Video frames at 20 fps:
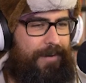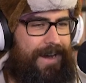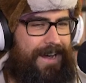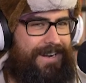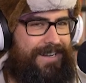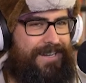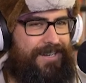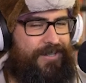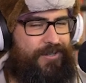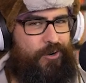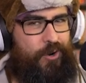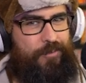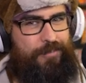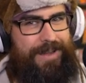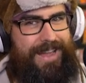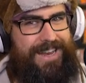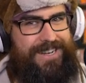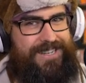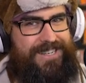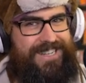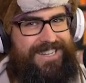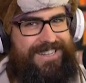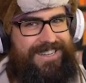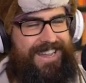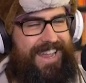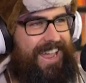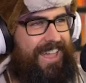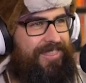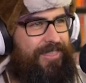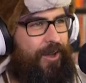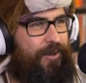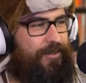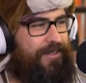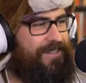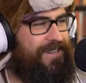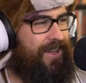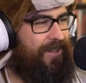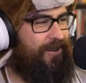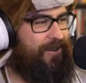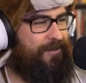mind control magic. Yeah,
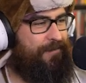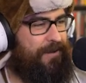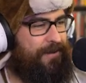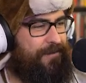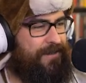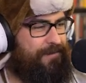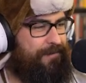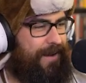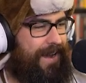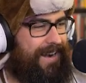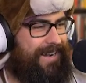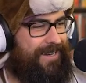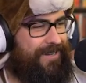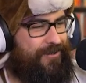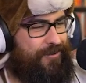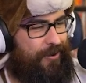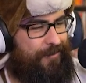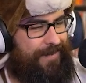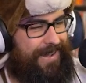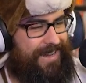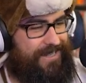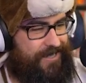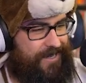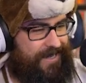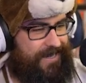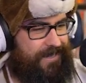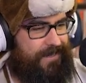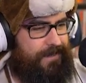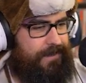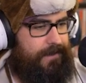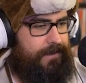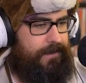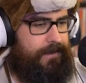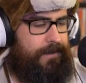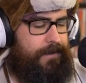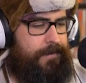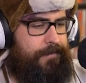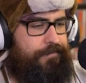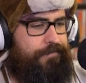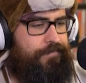tell her it's mind control magic. What's
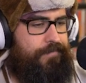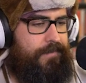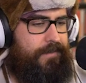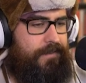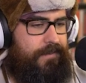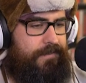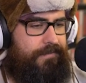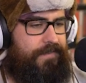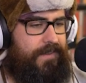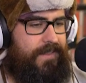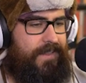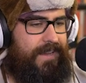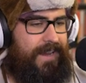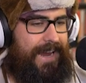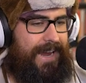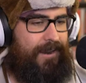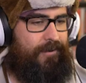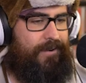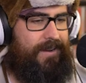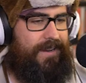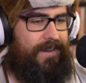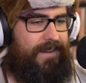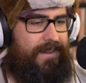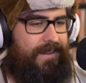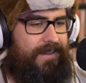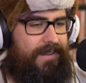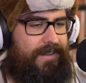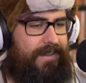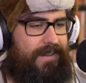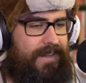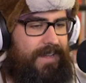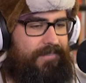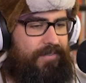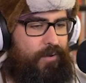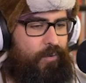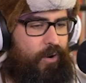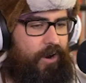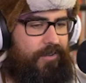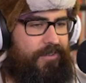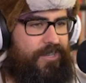wrong? Feeling angry? If
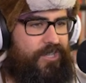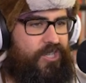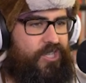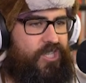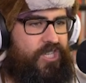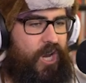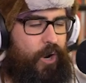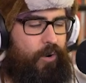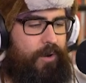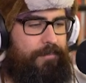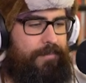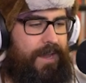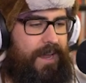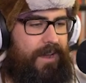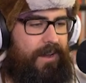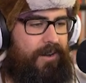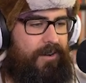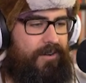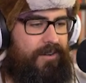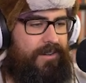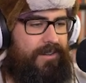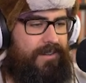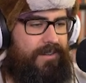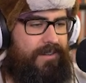you are, then show it, Meow.